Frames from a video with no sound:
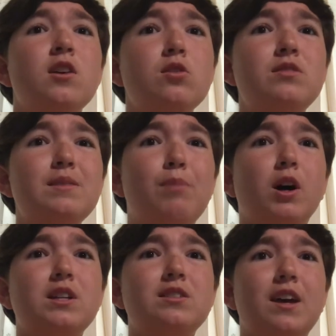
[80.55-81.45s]
You see
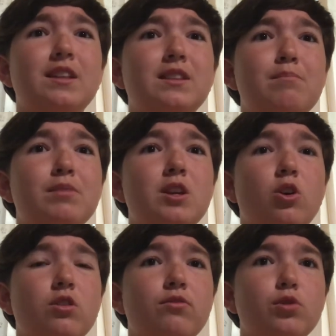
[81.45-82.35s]
bodies lying limply
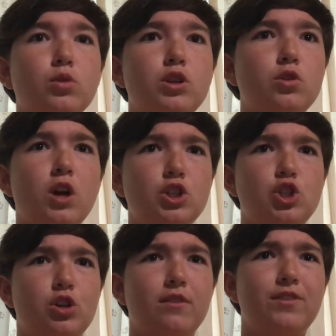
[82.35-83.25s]
on the floor. You're not
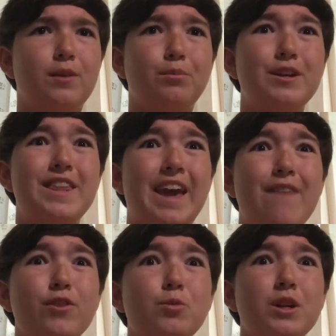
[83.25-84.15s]
sure if they're breathing.
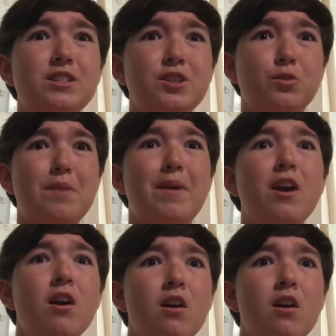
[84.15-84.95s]
Everyone is screaming.